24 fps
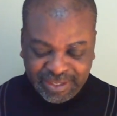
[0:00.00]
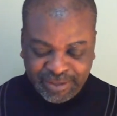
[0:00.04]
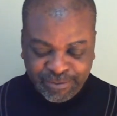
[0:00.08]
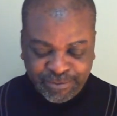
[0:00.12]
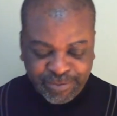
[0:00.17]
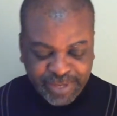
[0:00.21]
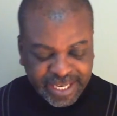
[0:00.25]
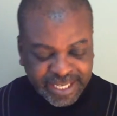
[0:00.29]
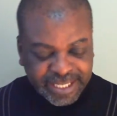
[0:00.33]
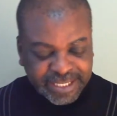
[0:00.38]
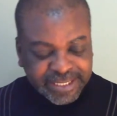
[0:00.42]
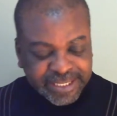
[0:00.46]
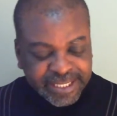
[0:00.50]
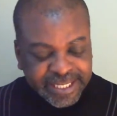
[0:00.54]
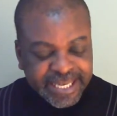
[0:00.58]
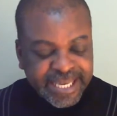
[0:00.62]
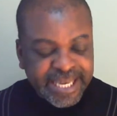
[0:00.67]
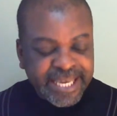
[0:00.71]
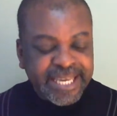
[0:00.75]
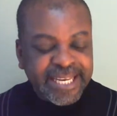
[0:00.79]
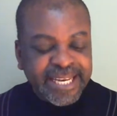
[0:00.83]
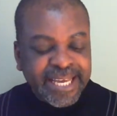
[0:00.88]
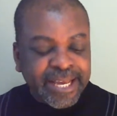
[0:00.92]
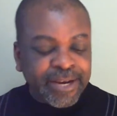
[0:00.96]
Faith
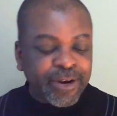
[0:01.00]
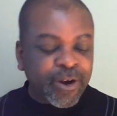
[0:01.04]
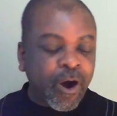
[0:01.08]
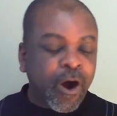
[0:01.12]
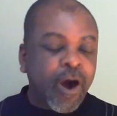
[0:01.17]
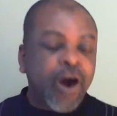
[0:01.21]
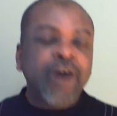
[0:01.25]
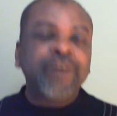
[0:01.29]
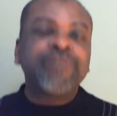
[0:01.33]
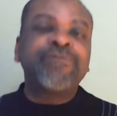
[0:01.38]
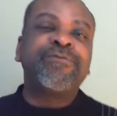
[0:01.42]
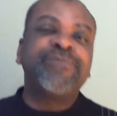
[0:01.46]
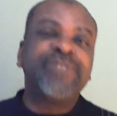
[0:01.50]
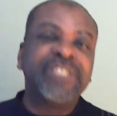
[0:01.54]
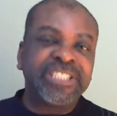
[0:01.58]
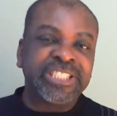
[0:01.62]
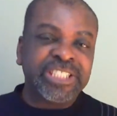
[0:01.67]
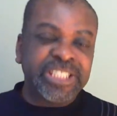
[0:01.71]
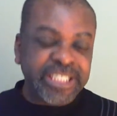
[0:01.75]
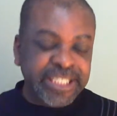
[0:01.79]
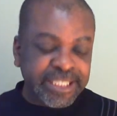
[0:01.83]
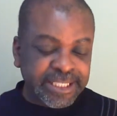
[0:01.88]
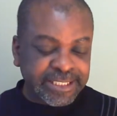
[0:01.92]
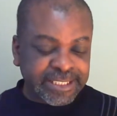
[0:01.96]
in and of
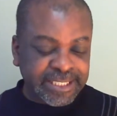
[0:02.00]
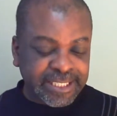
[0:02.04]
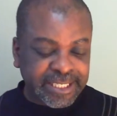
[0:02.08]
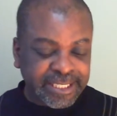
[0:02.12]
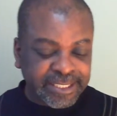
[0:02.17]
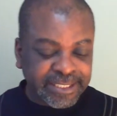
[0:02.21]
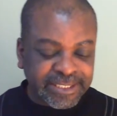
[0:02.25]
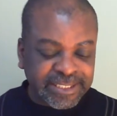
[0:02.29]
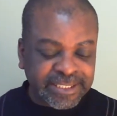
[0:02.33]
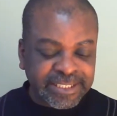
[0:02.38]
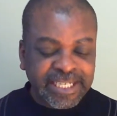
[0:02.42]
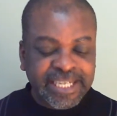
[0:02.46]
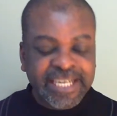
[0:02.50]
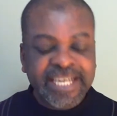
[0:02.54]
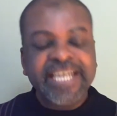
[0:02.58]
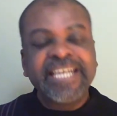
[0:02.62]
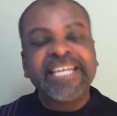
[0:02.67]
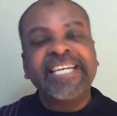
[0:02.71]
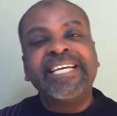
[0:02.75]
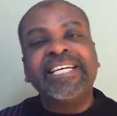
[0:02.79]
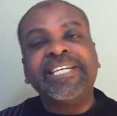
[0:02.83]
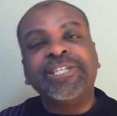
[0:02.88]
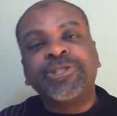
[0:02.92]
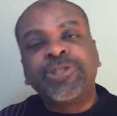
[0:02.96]
Jesus
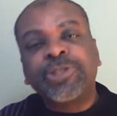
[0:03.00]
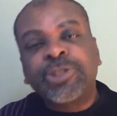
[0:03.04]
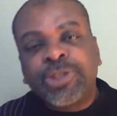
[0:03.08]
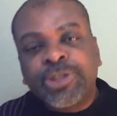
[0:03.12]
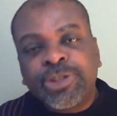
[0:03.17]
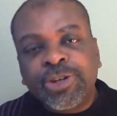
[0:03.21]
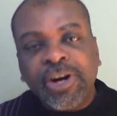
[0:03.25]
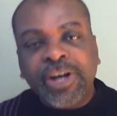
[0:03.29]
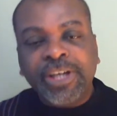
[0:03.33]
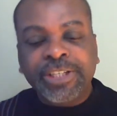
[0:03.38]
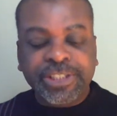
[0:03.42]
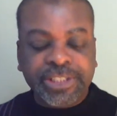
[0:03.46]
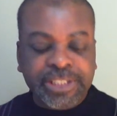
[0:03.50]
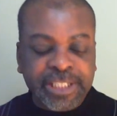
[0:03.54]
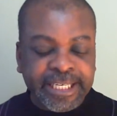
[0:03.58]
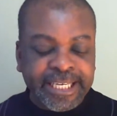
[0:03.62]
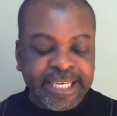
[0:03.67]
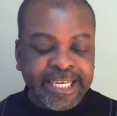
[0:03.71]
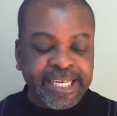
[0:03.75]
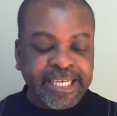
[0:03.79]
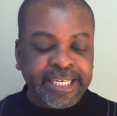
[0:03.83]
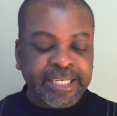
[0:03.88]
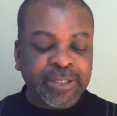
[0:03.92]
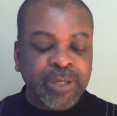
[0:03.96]
is trust
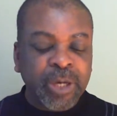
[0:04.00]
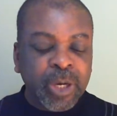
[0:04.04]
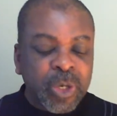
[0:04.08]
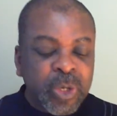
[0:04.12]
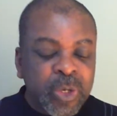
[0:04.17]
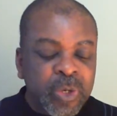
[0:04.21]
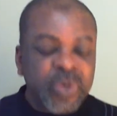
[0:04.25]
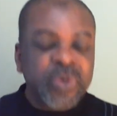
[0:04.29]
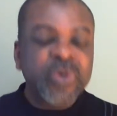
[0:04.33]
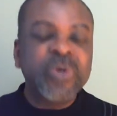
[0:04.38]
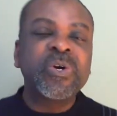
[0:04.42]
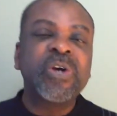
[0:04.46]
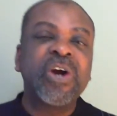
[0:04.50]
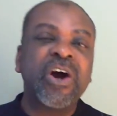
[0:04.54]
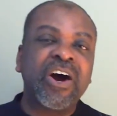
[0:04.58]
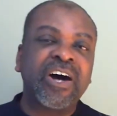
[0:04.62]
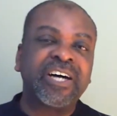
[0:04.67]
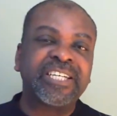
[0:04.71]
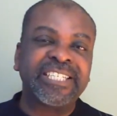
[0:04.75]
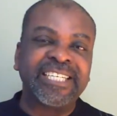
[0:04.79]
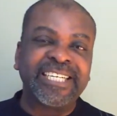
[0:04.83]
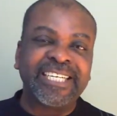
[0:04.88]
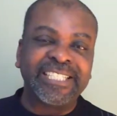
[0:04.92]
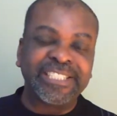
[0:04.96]
in who
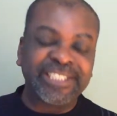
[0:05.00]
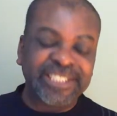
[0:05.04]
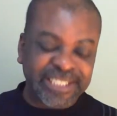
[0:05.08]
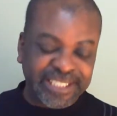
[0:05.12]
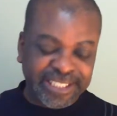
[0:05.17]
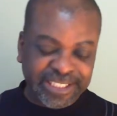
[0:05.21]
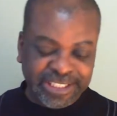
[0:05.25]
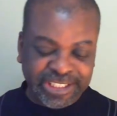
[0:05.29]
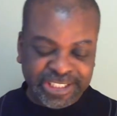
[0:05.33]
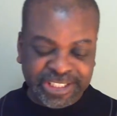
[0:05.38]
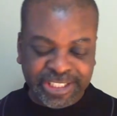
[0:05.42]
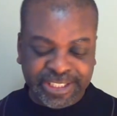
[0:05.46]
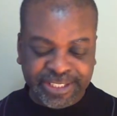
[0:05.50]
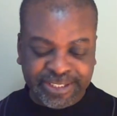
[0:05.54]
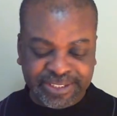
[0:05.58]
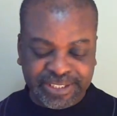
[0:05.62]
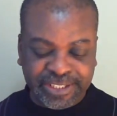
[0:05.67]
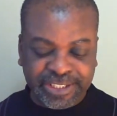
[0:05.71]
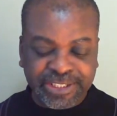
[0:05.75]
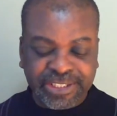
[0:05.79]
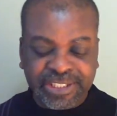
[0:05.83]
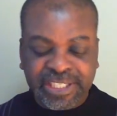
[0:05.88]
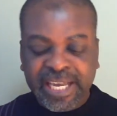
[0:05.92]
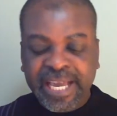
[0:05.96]
God is in
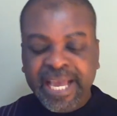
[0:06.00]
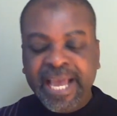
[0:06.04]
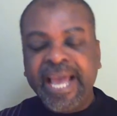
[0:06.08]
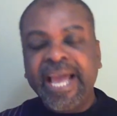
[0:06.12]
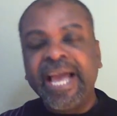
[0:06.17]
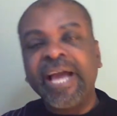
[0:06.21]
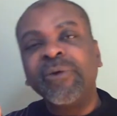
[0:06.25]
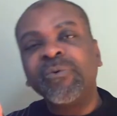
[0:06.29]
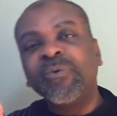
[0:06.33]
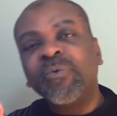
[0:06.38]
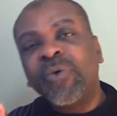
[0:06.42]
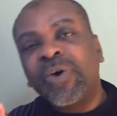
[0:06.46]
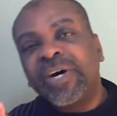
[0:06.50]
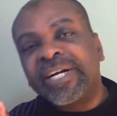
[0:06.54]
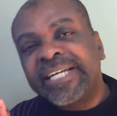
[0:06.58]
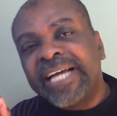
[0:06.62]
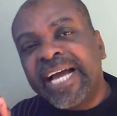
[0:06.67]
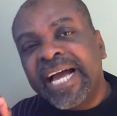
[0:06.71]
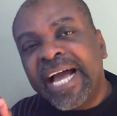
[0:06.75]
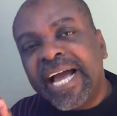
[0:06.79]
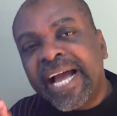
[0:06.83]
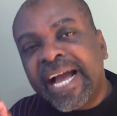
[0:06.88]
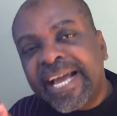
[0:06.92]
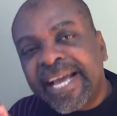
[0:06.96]
Jesus and
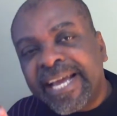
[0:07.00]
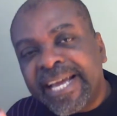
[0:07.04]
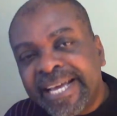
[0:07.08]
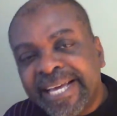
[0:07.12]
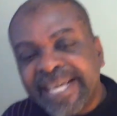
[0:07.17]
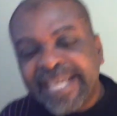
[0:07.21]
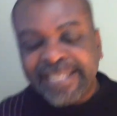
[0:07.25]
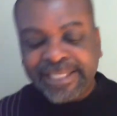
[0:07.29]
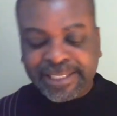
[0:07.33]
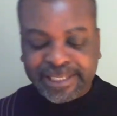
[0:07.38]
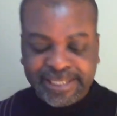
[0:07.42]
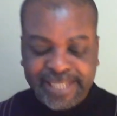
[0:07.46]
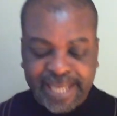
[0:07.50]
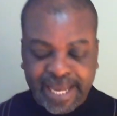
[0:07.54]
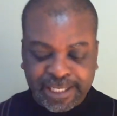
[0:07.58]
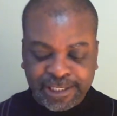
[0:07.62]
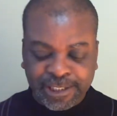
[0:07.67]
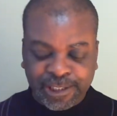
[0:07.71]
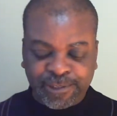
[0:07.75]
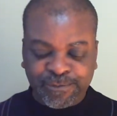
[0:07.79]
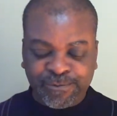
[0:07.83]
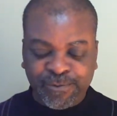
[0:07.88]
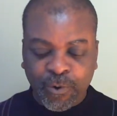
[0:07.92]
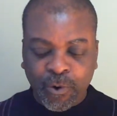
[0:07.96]
what He
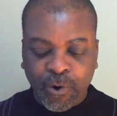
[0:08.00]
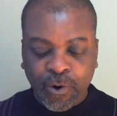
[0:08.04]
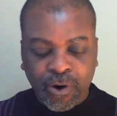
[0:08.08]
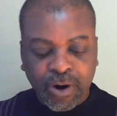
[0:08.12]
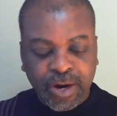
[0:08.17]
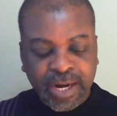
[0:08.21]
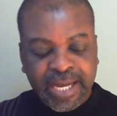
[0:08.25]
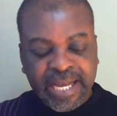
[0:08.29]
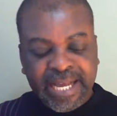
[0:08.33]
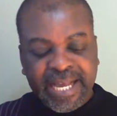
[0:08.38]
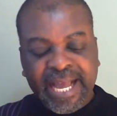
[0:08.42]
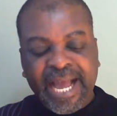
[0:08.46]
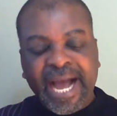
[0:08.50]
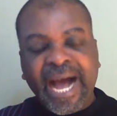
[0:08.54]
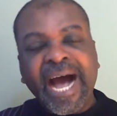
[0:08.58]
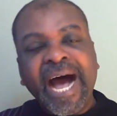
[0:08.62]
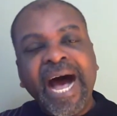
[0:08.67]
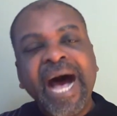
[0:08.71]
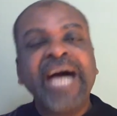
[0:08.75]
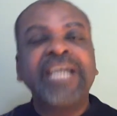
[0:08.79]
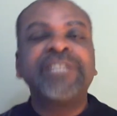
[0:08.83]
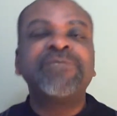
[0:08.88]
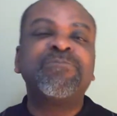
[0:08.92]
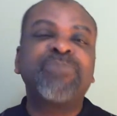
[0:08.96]
stands for
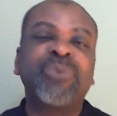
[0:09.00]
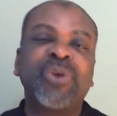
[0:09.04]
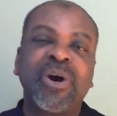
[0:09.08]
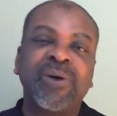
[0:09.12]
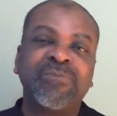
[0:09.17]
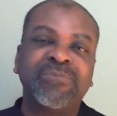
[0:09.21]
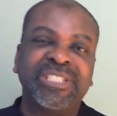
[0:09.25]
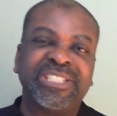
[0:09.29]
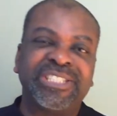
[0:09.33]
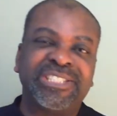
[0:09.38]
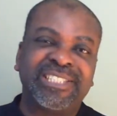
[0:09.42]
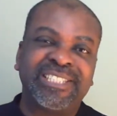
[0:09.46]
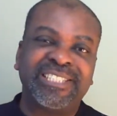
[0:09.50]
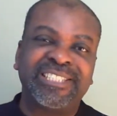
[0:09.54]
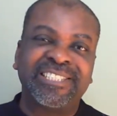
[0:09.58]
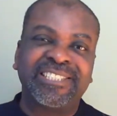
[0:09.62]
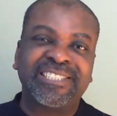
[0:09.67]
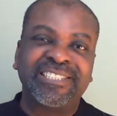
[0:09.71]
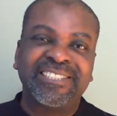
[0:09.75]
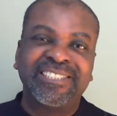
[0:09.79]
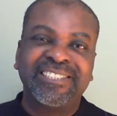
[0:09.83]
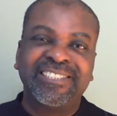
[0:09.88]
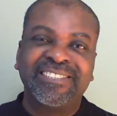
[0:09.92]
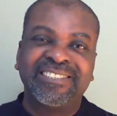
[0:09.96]
and
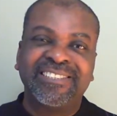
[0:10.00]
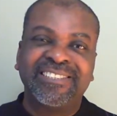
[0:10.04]
promises.